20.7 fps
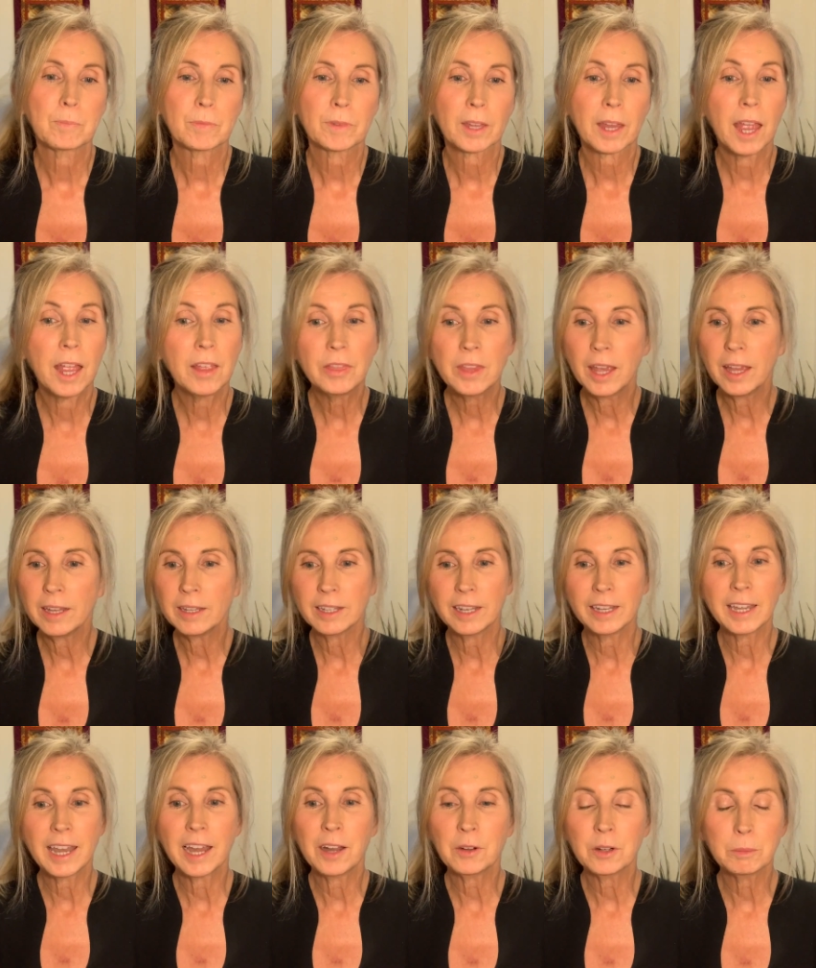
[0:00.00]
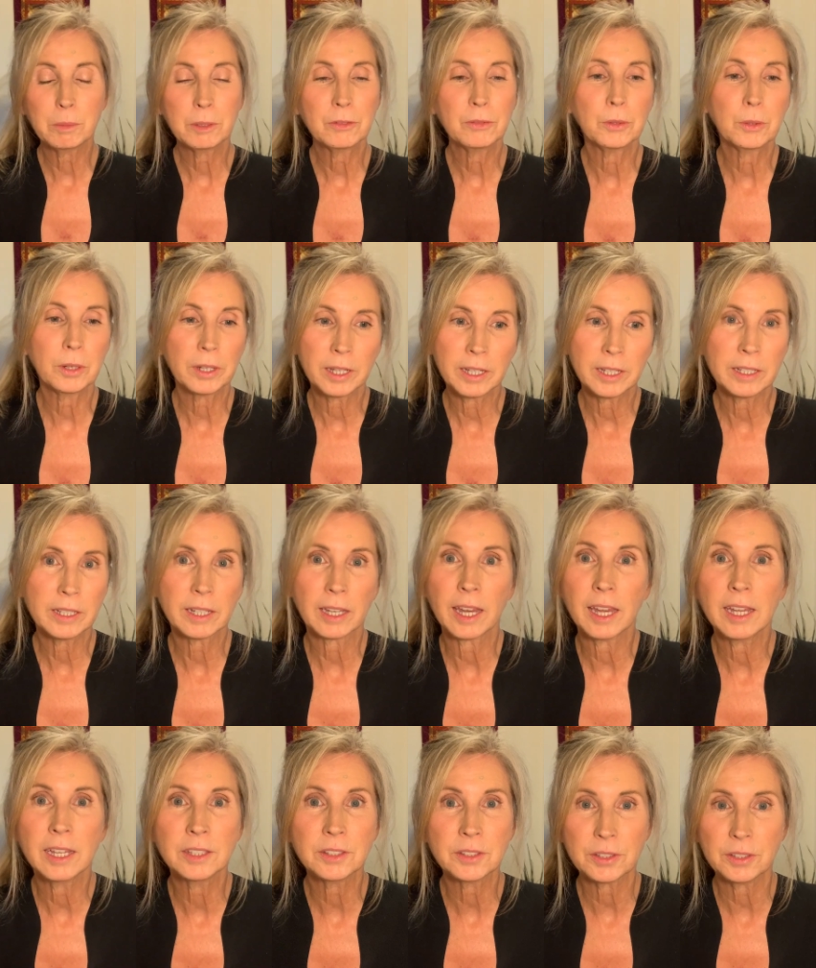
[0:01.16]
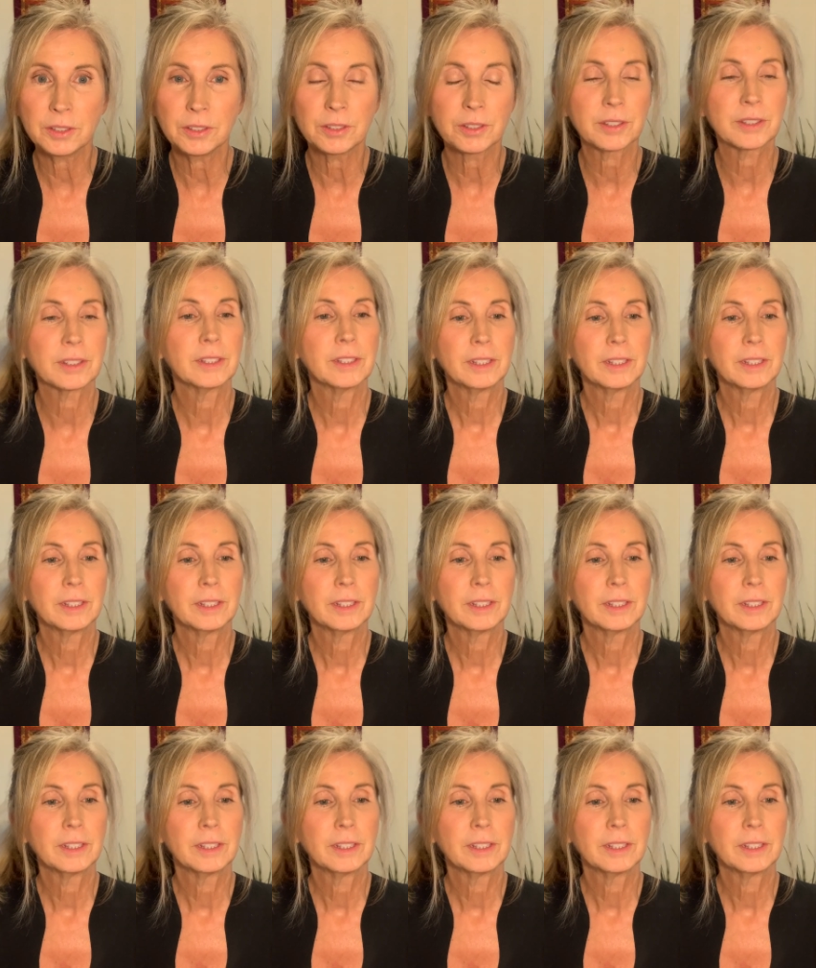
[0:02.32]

And then an hour beforehand, it cancels.